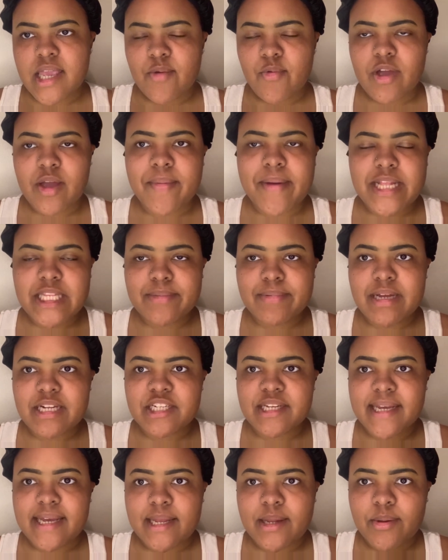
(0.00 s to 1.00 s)
and welcome back to my
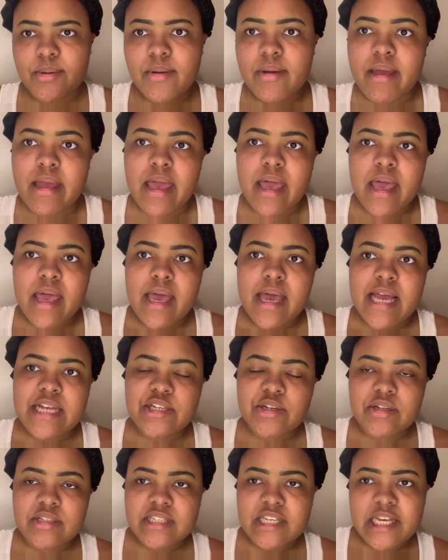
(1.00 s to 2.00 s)
channel. As
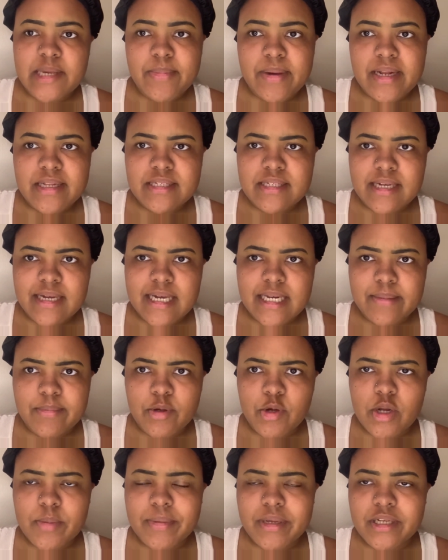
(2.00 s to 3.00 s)
you can tell by the title, I'm
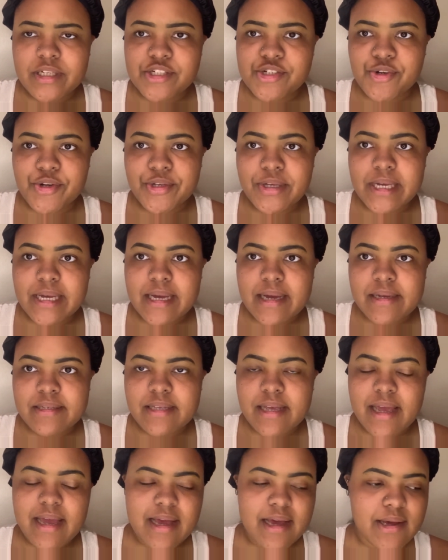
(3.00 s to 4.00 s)
gonna be showing you guys
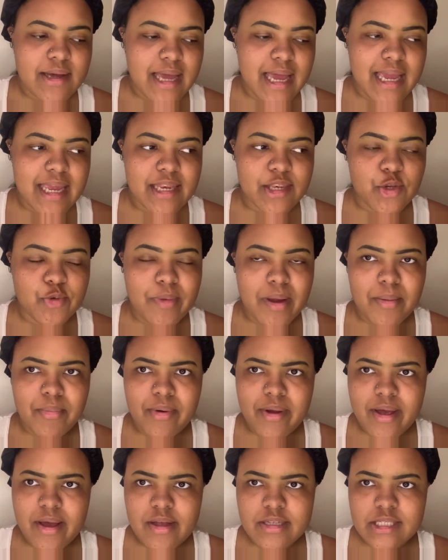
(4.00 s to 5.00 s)
how I do my
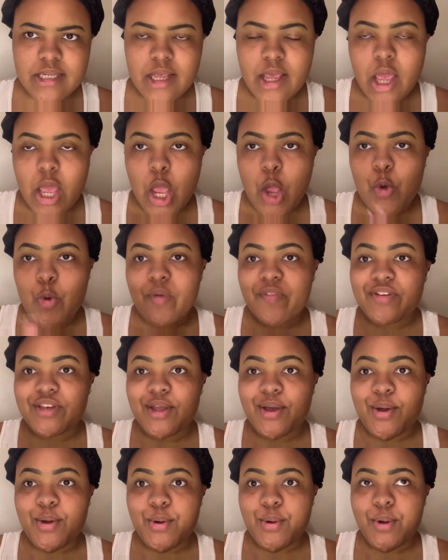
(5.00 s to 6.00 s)
brows with
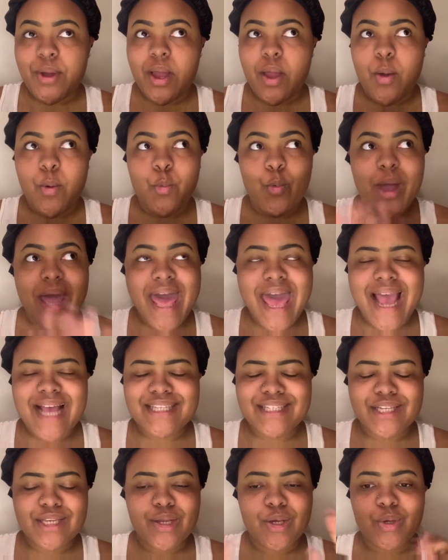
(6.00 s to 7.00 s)
no
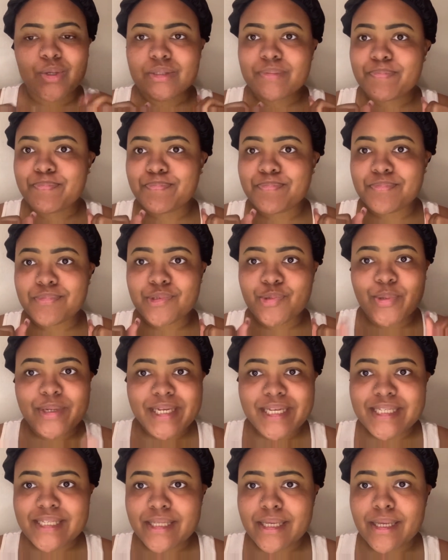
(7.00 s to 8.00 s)
wax, no
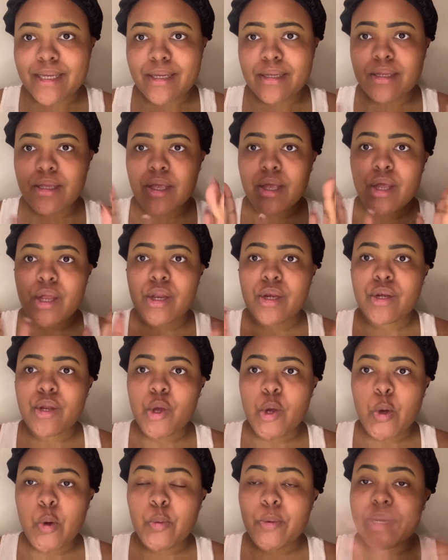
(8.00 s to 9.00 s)
tweezing,
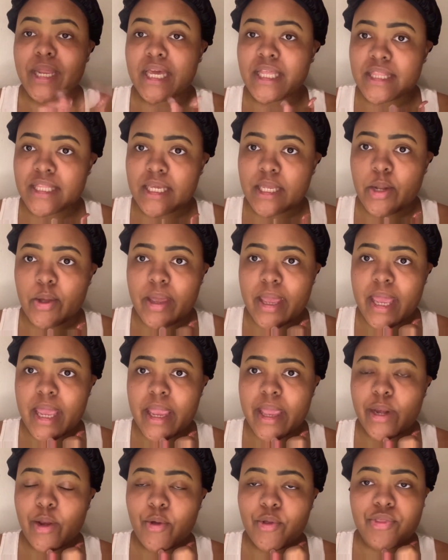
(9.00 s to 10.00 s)
no nothing,
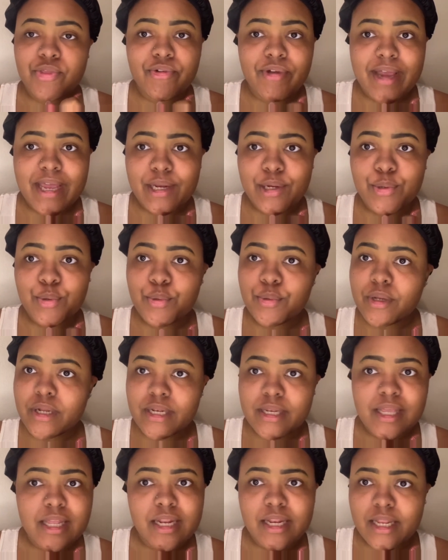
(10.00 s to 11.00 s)
okay? No threading, no
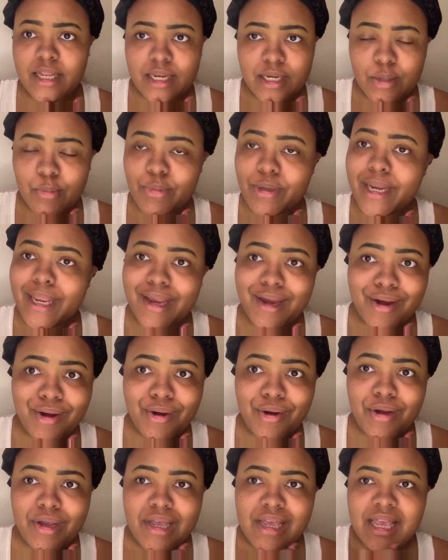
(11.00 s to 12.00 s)
none of that, no
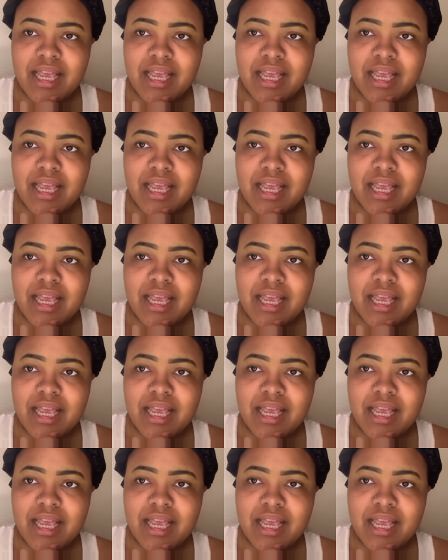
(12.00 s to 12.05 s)
nair,